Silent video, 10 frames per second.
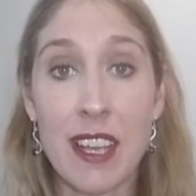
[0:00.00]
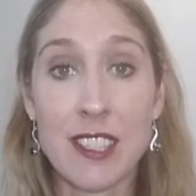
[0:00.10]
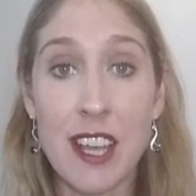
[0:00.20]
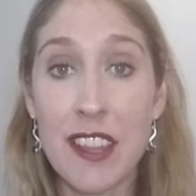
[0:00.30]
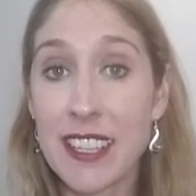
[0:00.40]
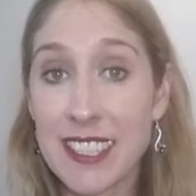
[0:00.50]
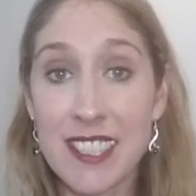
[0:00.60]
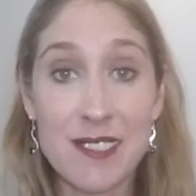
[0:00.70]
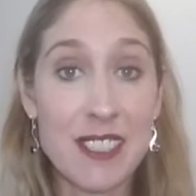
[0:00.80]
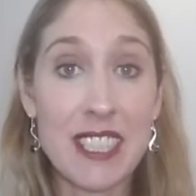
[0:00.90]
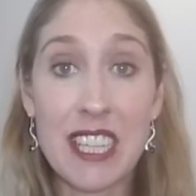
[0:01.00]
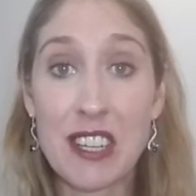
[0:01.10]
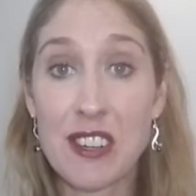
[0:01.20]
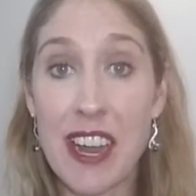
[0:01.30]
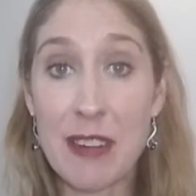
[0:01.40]
So this is a real
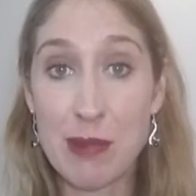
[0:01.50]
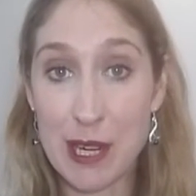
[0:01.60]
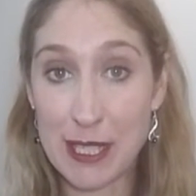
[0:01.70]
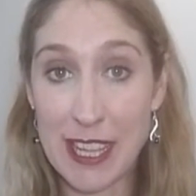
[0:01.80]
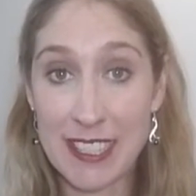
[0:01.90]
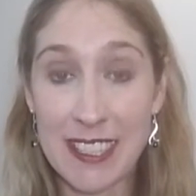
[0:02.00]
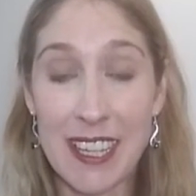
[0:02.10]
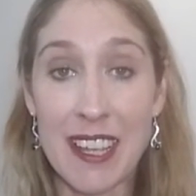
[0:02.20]
ingrained process